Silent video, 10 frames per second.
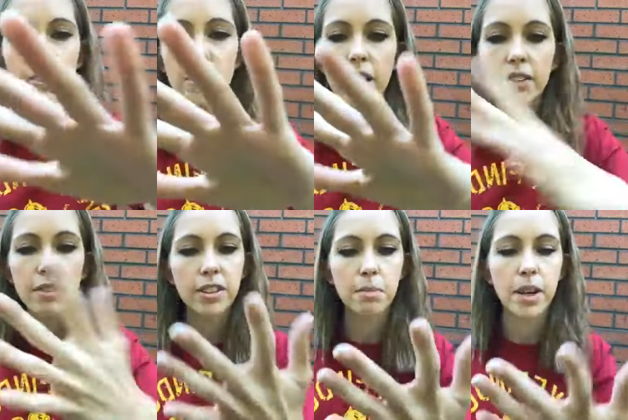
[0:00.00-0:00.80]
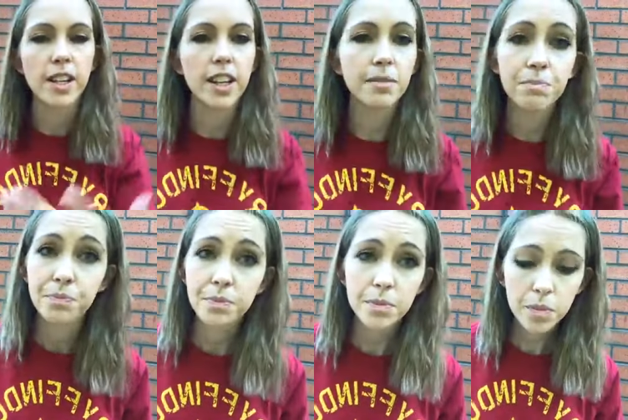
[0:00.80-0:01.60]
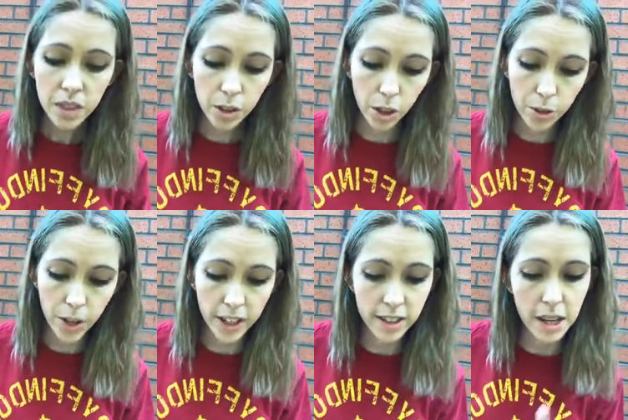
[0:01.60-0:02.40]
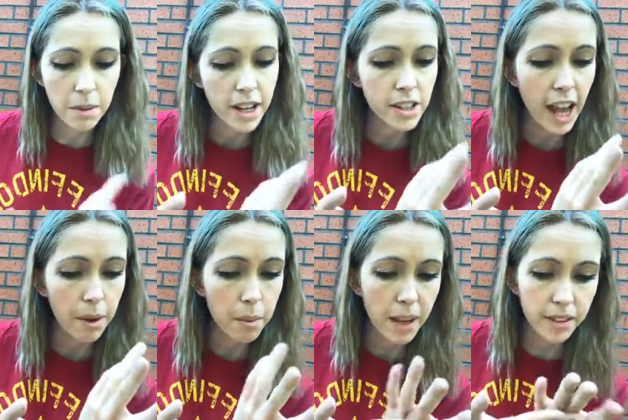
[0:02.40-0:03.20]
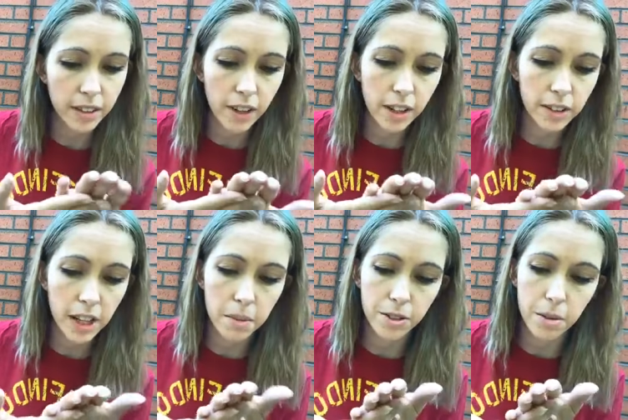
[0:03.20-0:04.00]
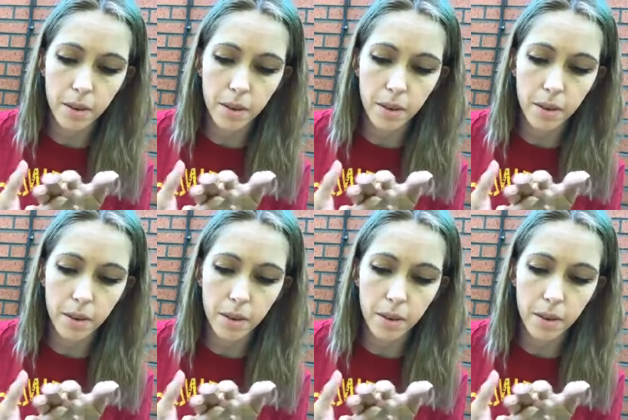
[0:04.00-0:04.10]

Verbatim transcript: tiny red spider. God created him. And actually, how amazing. If I looked at him under a